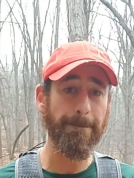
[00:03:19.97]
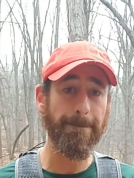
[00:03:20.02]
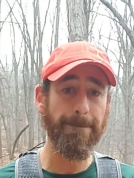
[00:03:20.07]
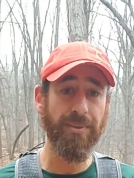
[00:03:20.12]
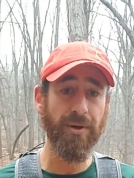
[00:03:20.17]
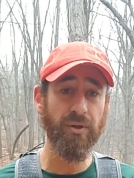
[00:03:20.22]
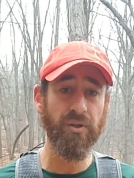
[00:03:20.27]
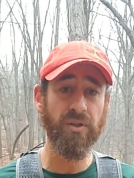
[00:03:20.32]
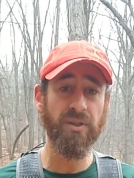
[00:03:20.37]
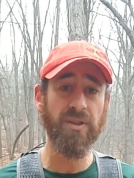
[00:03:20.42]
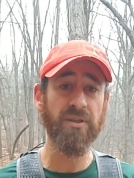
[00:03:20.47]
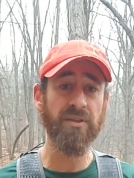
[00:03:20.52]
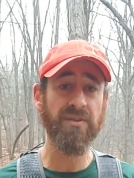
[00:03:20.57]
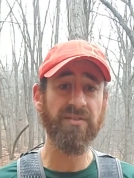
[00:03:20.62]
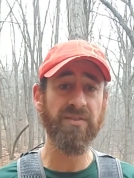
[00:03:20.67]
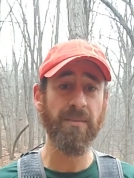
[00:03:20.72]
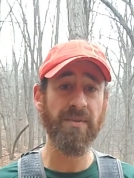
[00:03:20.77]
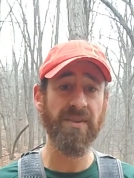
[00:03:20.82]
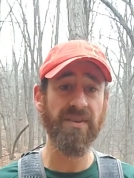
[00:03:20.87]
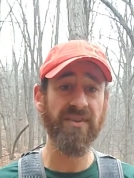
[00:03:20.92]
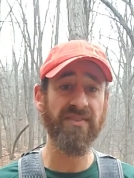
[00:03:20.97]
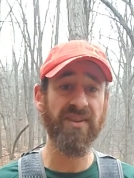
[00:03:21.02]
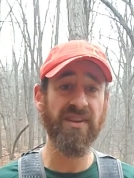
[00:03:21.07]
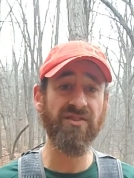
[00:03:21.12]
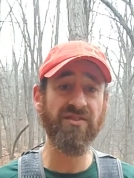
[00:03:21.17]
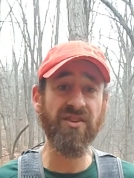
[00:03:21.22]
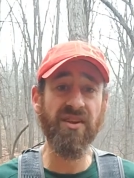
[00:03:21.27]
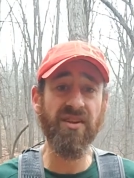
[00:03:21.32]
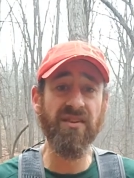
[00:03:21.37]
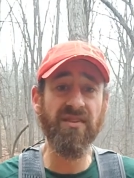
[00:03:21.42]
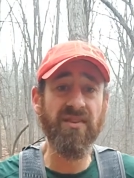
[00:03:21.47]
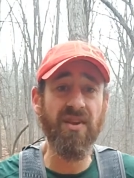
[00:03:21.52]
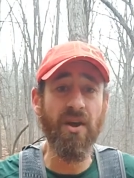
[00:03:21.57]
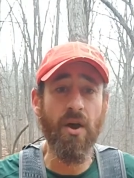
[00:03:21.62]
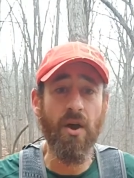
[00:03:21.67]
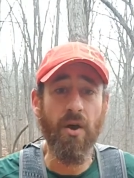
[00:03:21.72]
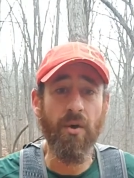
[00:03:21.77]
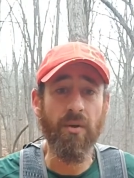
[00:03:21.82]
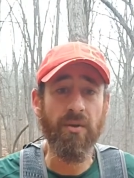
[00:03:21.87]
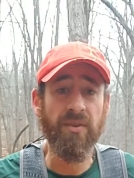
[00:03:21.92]
pull some of the cinches
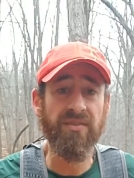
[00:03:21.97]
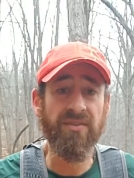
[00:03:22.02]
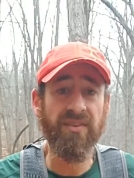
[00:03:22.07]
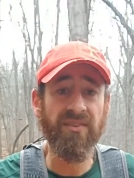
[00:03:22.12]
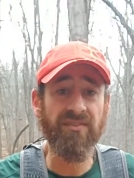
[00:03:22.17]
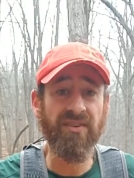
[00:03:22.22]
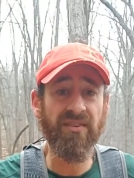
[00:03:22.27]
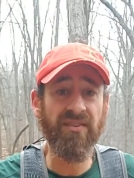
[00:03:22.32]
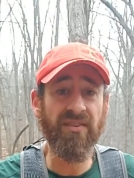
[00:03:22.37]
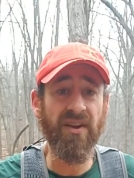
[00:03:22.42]
or the cinches